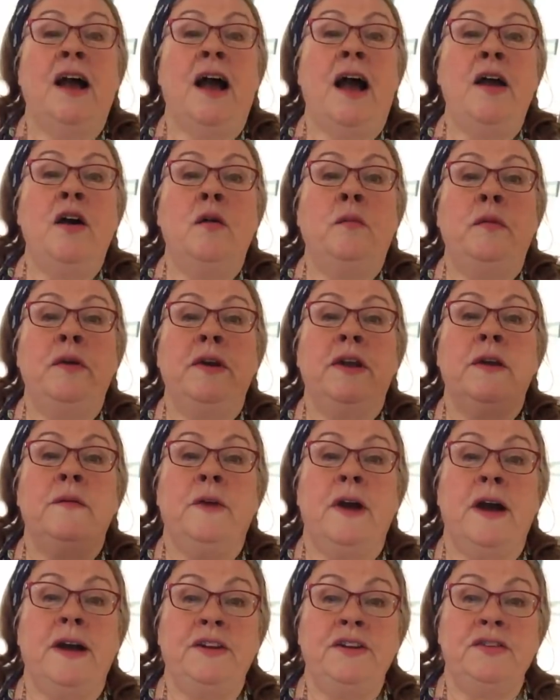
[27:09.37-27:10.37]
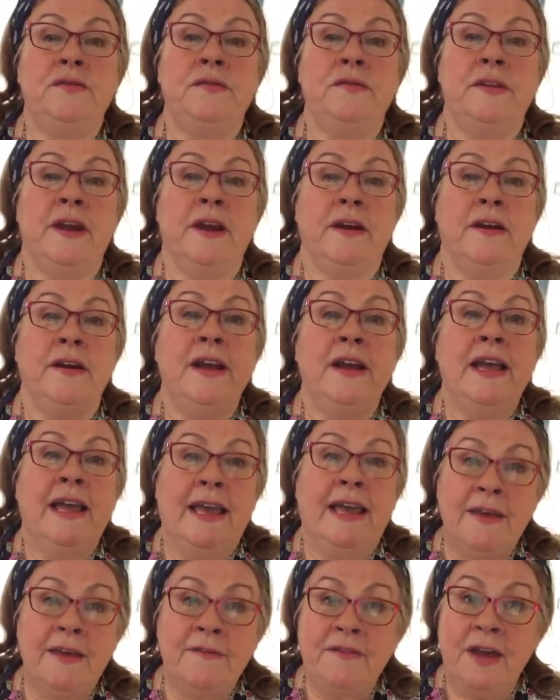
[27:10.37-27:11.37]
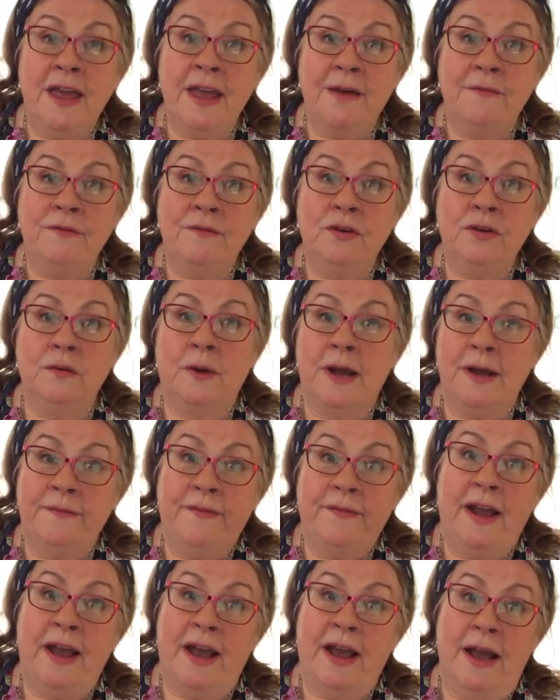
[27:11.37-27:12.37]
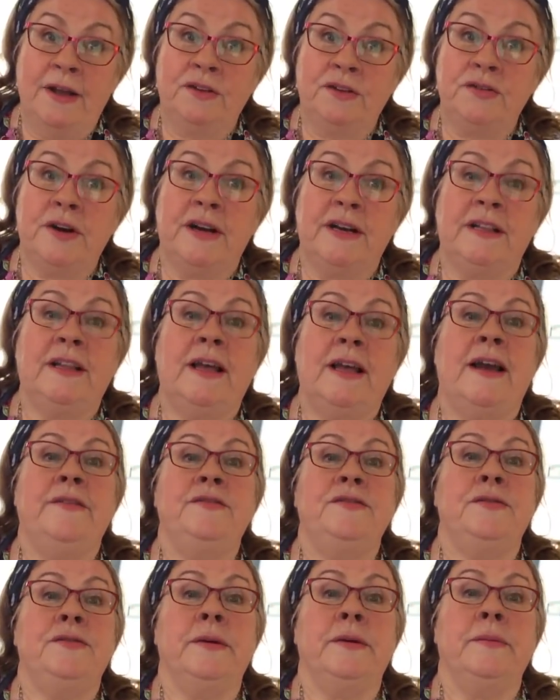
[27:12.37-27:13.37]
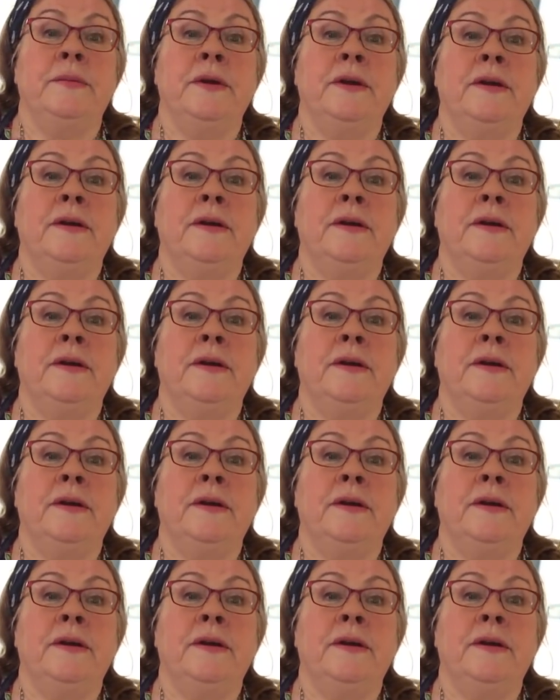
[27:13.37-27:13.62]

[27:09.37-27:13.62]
I hope we can watch you there. If I have good Wi-Fi, I'll try to live stream.